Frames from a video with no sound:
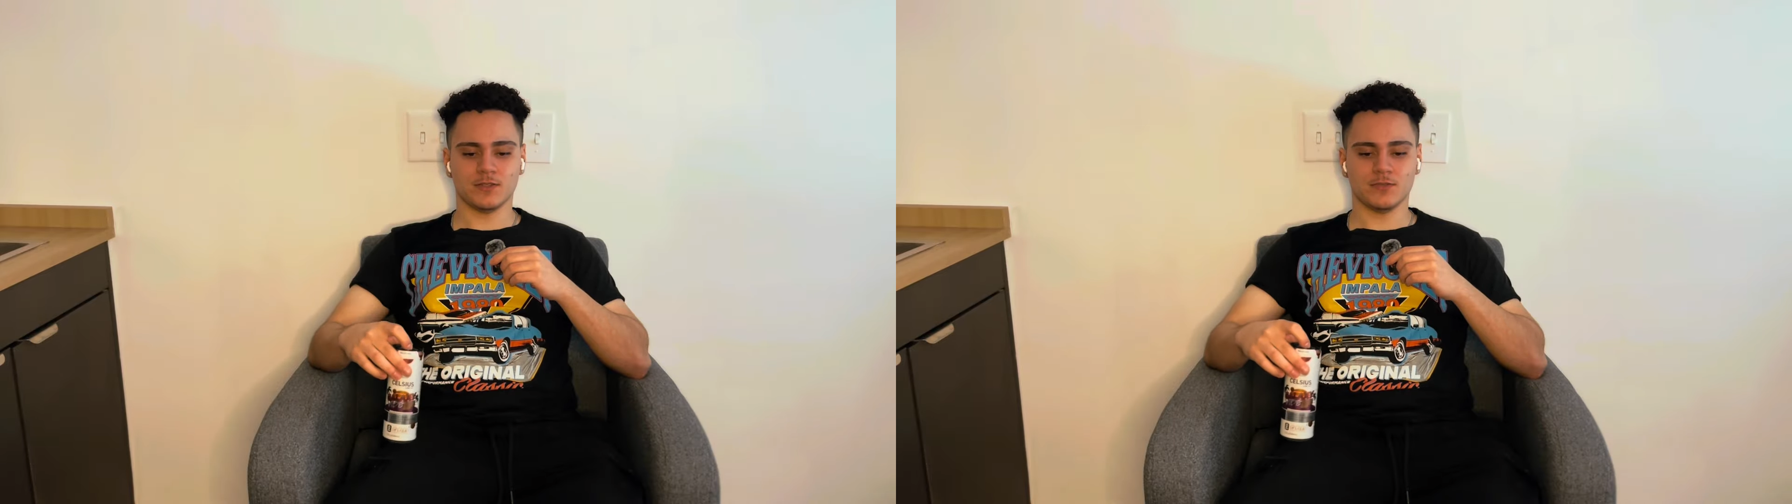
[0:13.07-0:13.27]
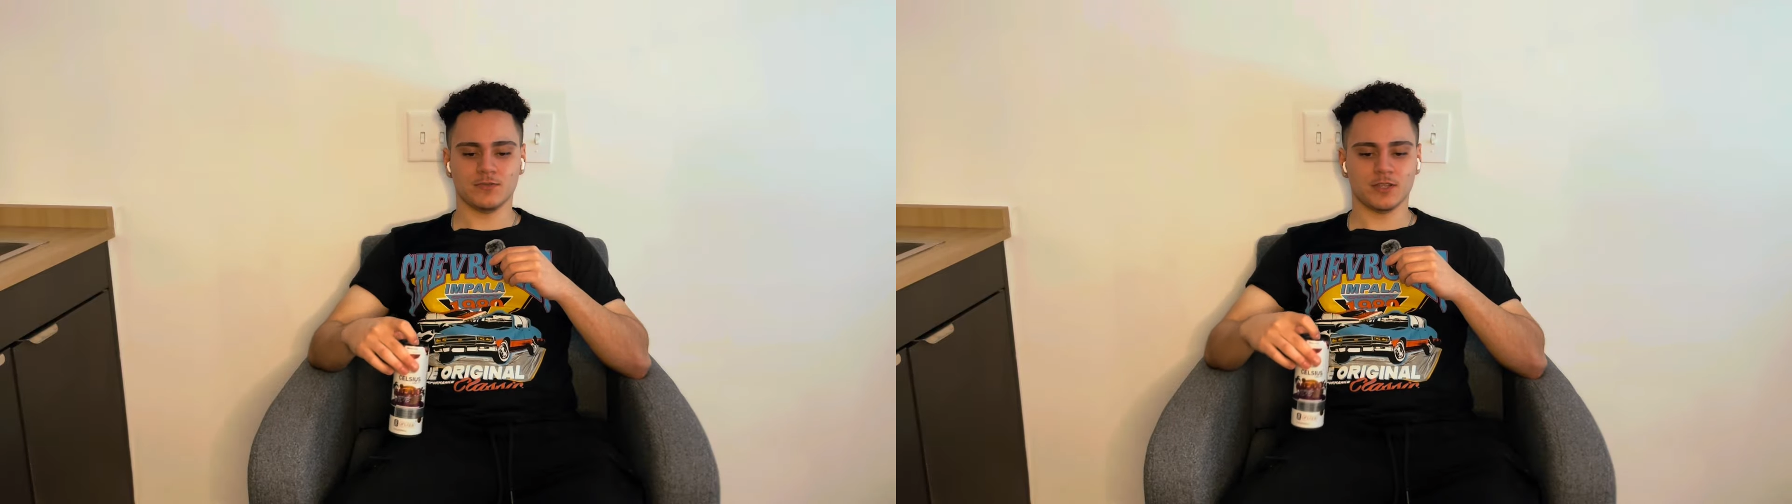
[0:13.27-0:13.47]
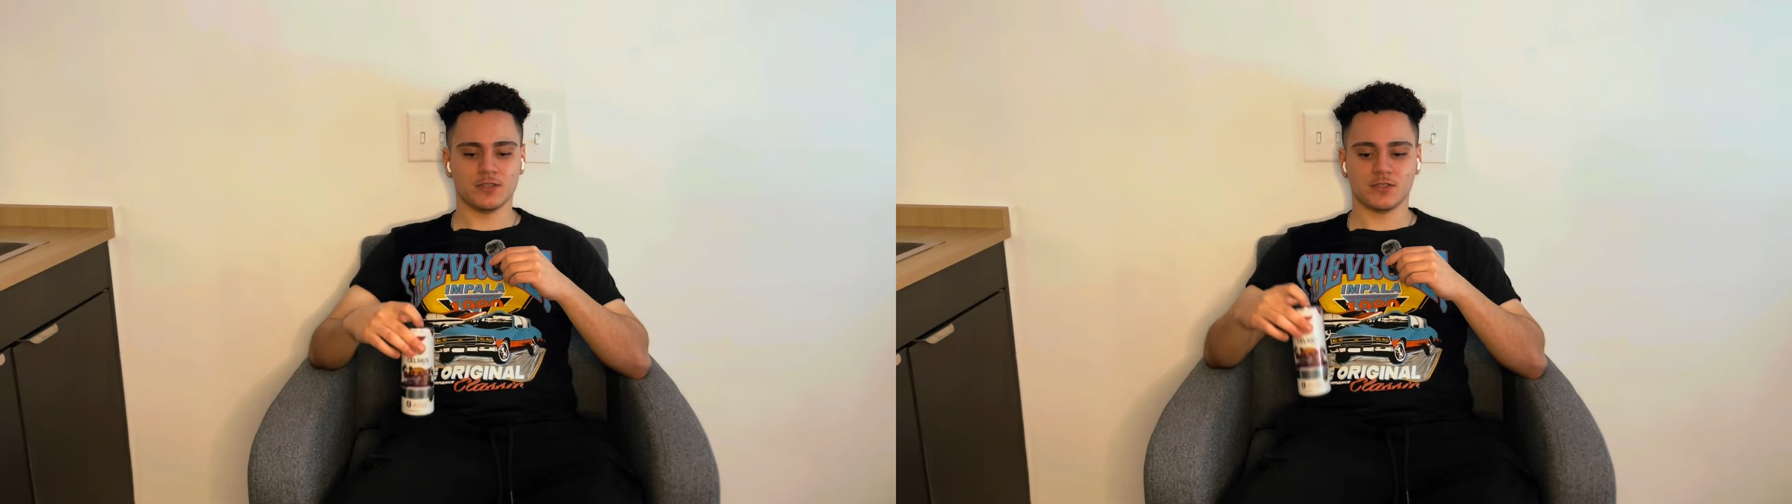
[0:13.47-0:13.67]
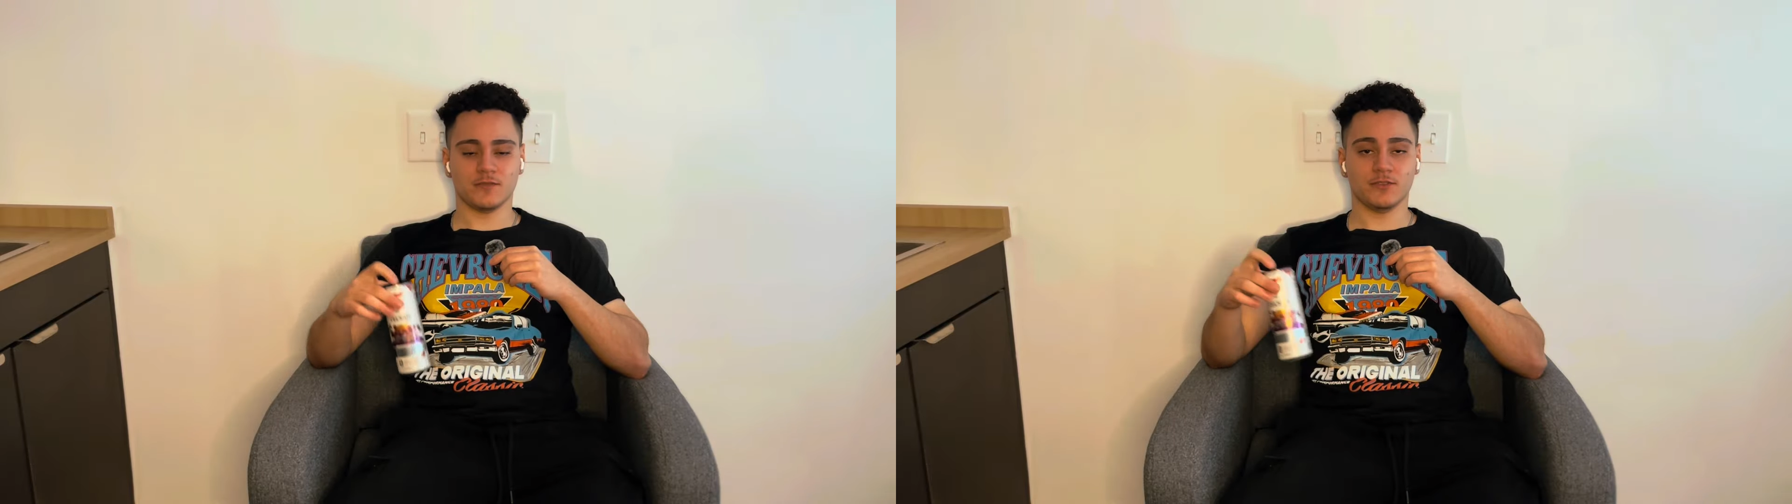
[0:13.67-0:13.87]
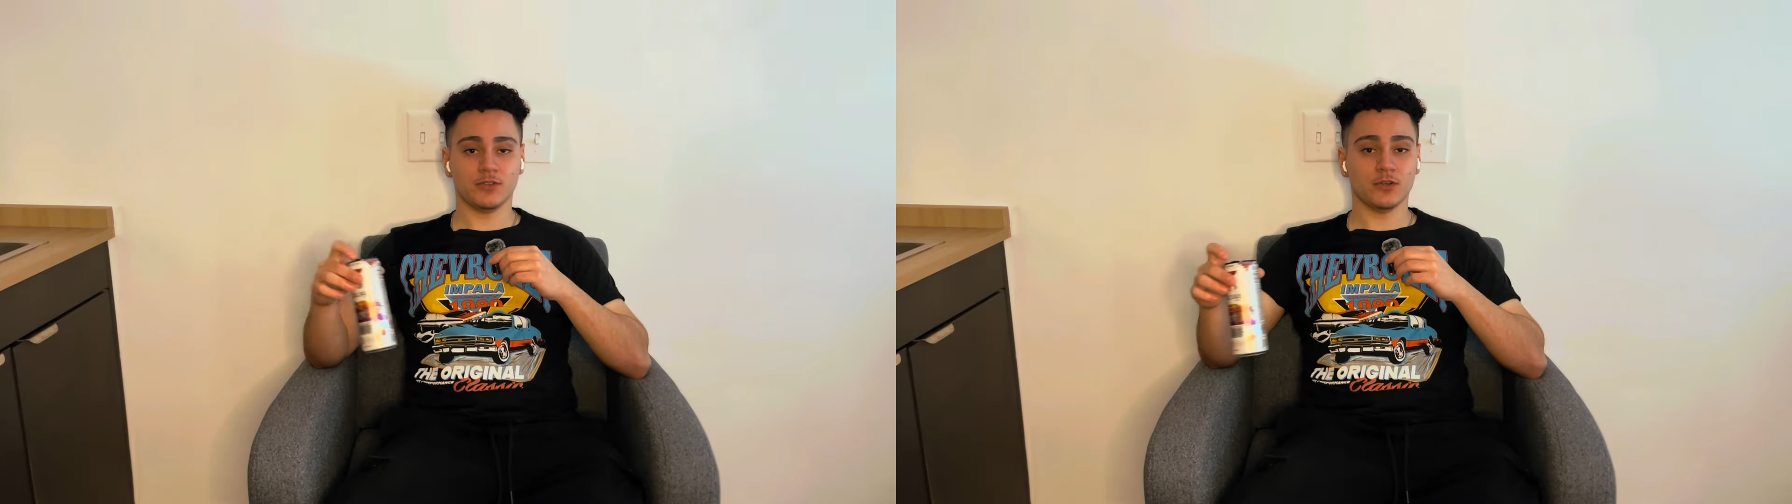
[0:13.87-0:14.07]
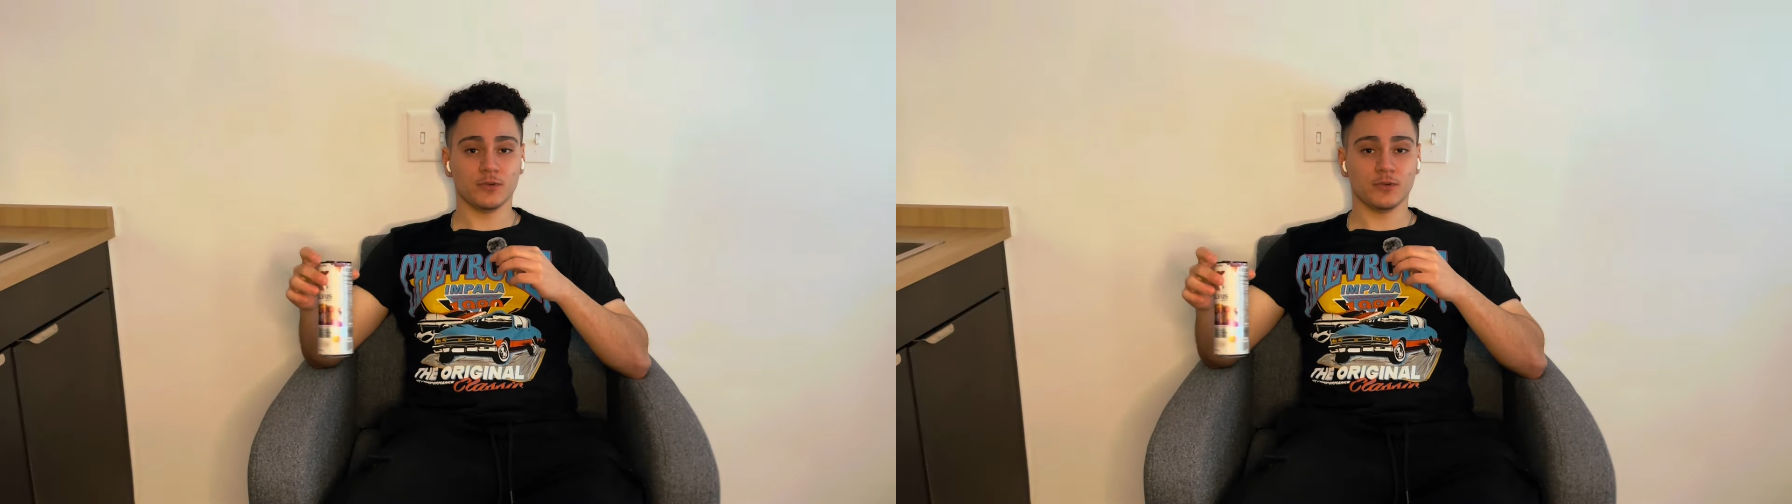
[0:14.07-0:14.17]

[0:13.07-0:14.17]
you tell yourself you don't